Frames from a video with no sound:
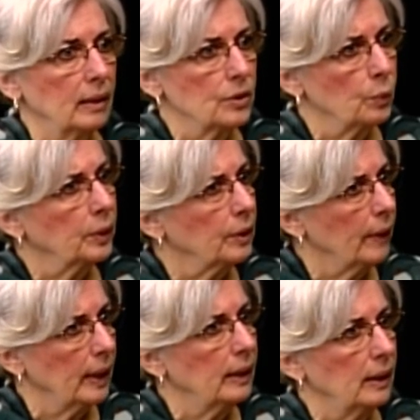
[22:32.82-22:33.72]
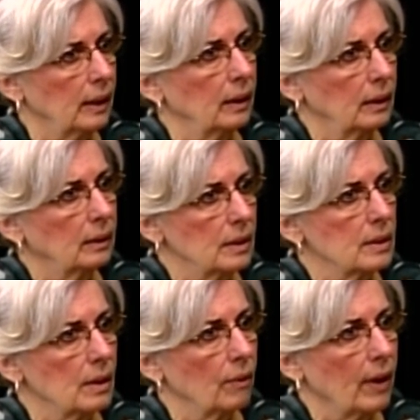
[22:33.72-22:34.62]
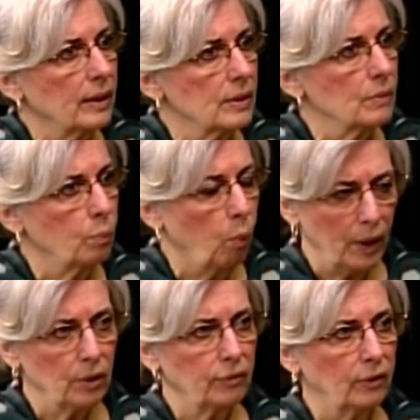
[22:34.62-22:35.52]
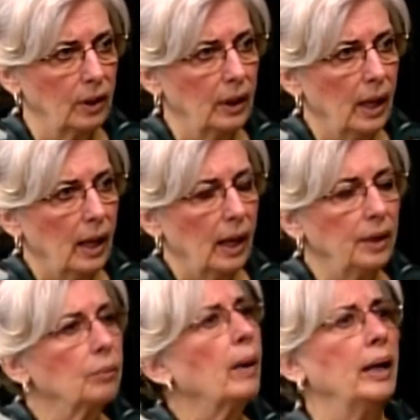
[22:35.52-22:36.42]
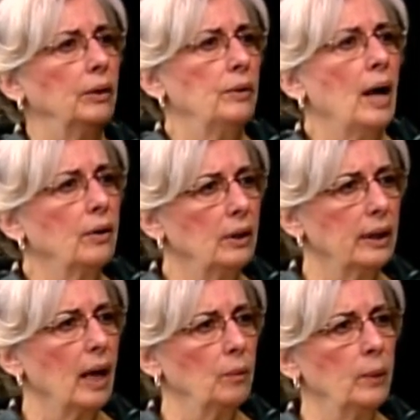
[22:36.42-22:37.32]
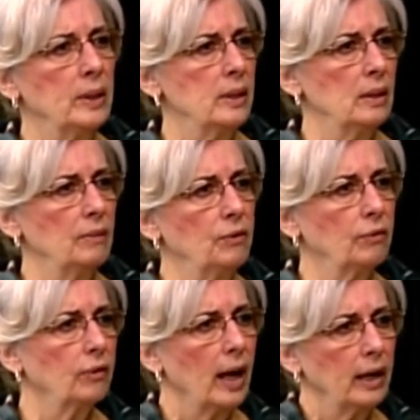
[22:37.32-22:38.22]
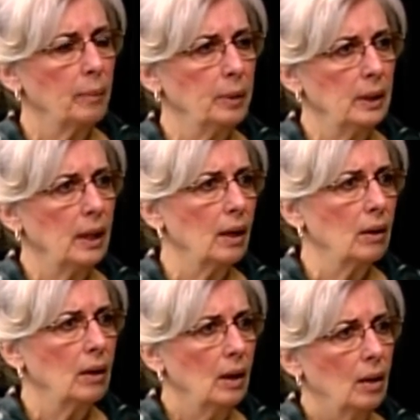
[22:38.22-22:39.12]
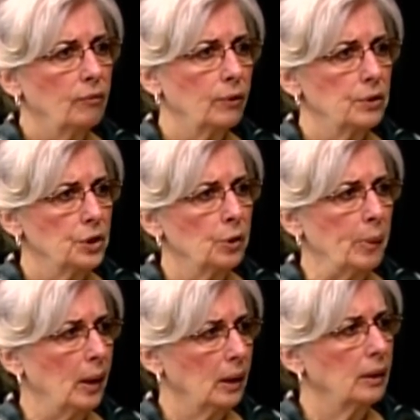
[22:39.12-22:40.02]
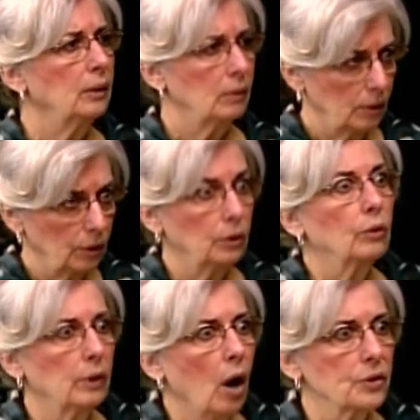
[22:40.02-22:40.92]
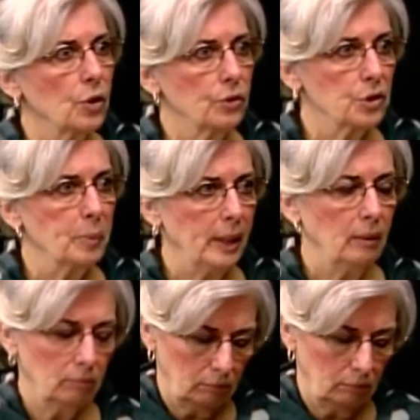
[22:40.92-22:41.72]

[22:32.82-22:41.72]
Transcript: It's a really great idea. So that's wonderful. And you're right, you're not going to get winded if you're flying up in the air mm-hmm. for a jitterbug. You, right. you can also just be